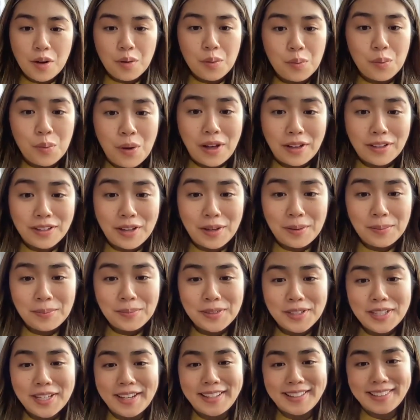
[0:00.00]

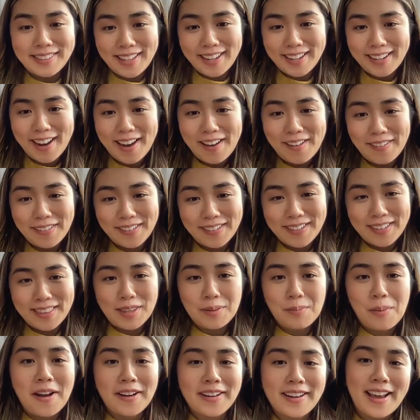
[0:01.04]
Welcome to Inside Out,
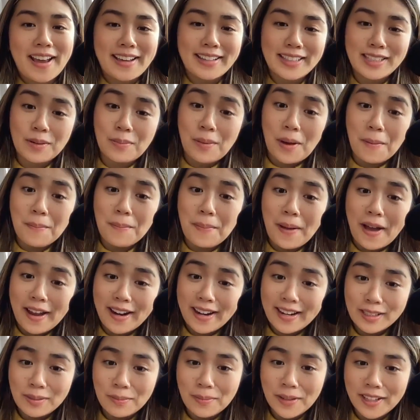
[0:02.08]
the podcast about
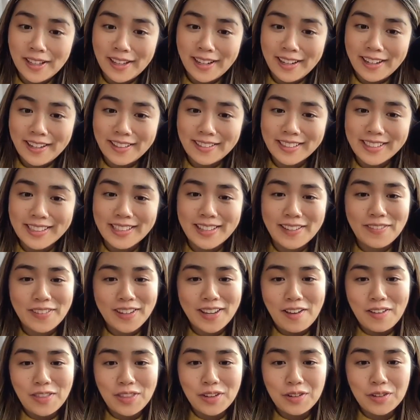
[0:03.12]
badass millennials living
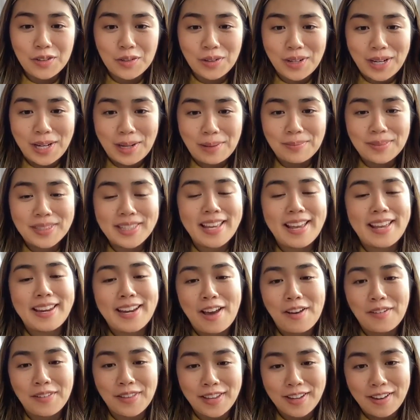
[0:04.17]
out their dreams and
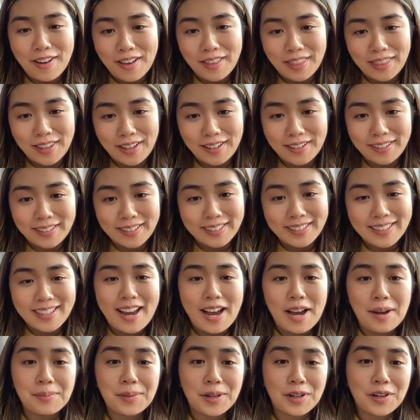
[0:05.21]
how they got there.
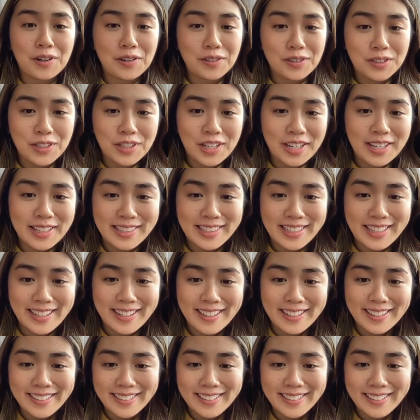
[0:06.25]
I'm your host, Jane Z.